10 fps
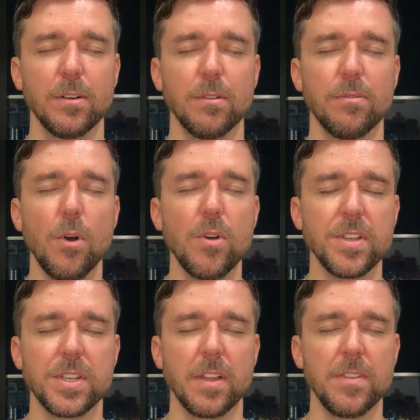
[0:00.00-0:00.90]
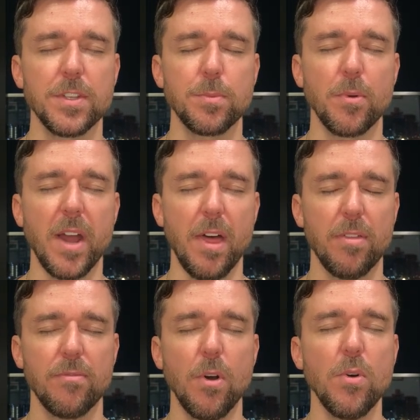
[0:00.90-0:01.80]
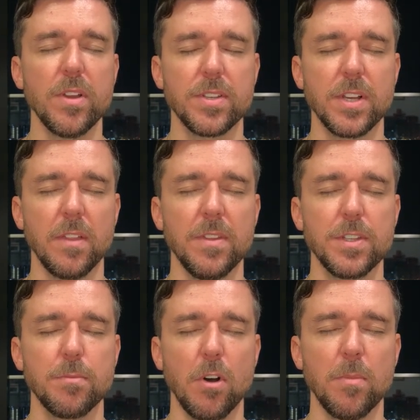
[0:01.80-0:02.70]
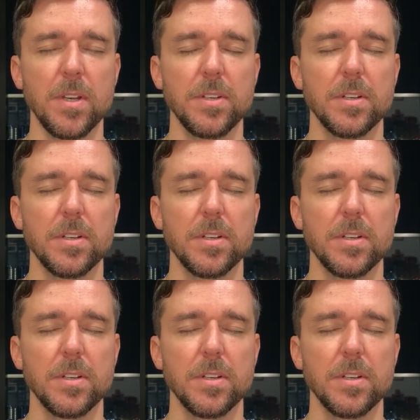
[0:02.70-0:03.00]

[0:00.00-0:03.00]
Focus on this breath, focus on this moment.